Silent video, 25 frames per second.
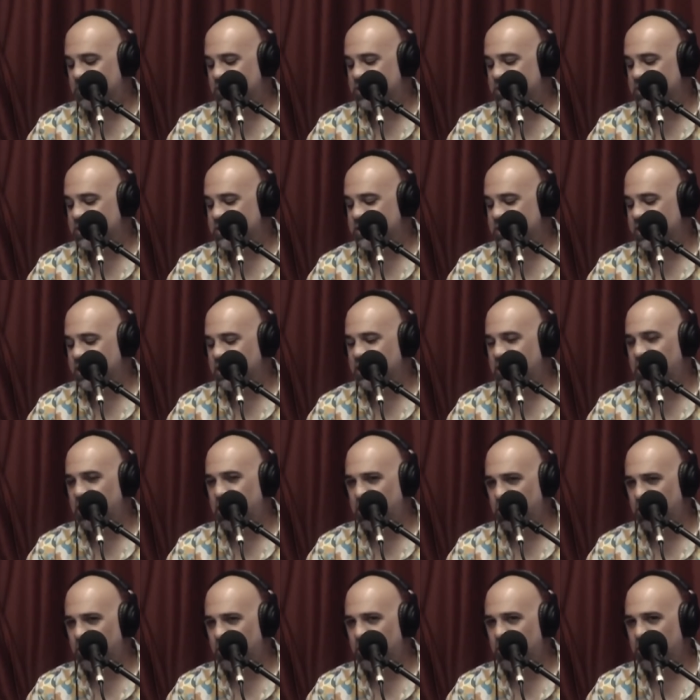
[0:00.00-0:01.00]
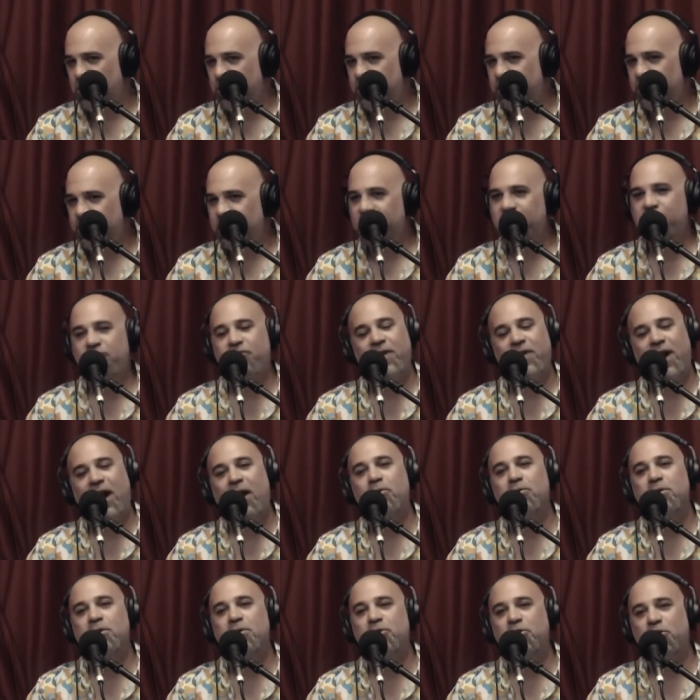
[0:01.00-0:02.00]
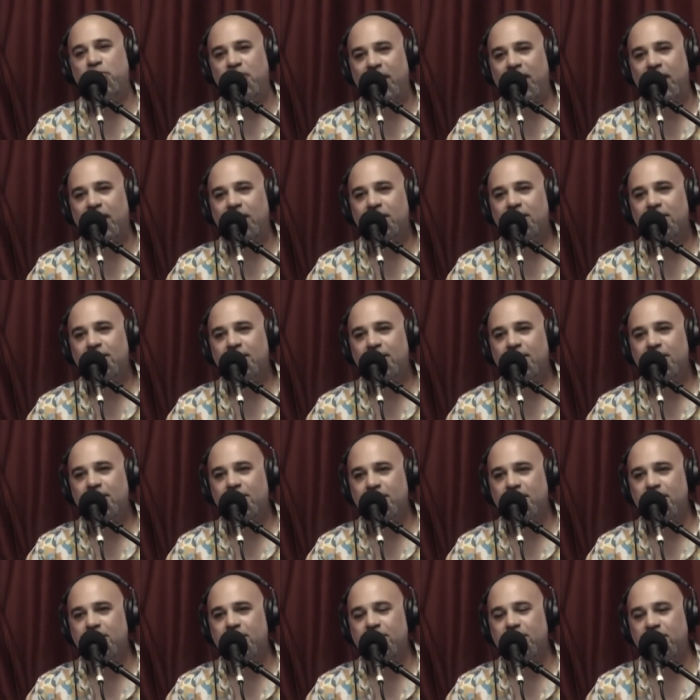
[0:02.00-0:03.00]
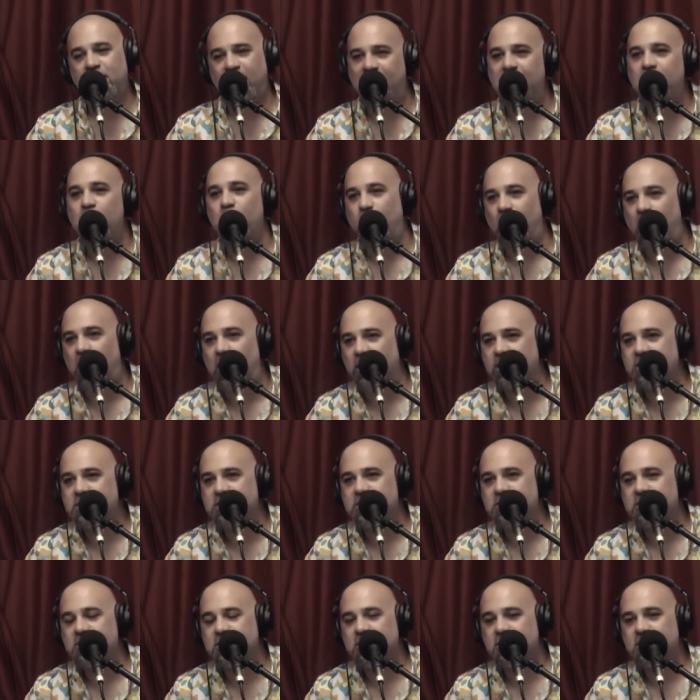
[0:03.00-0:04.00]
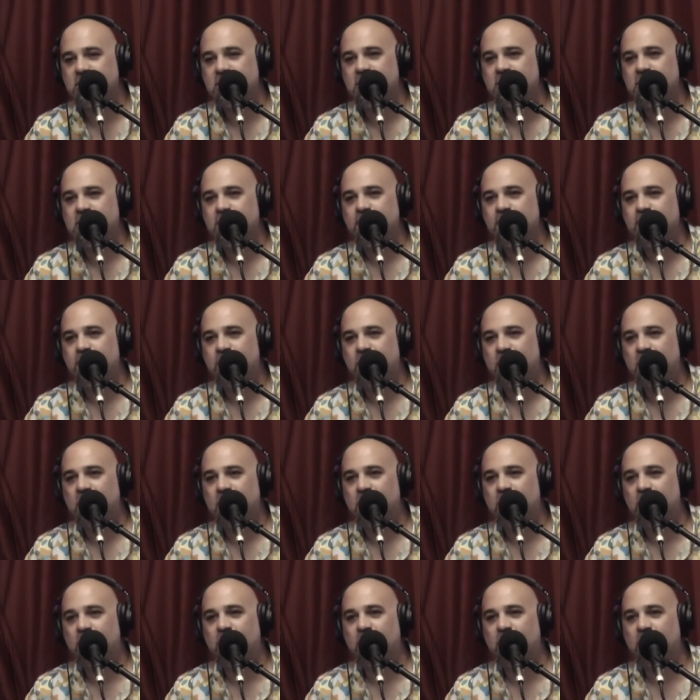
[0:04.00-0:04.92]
which is that you found a thing that they want. Yeah.